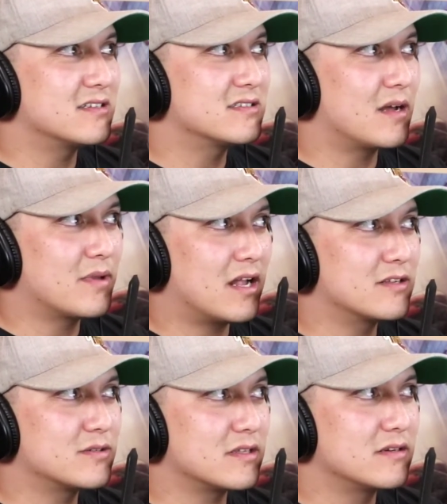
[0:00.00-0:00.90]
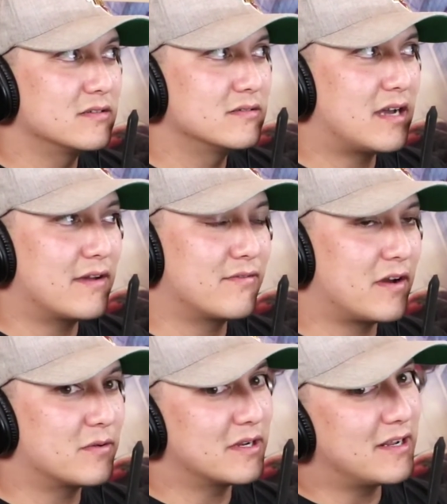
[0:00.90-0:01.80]
I'll be honest with you. I haven't found
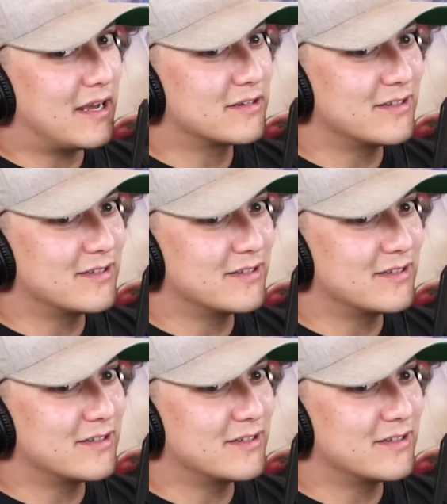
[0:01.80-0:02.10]
one yet, actually.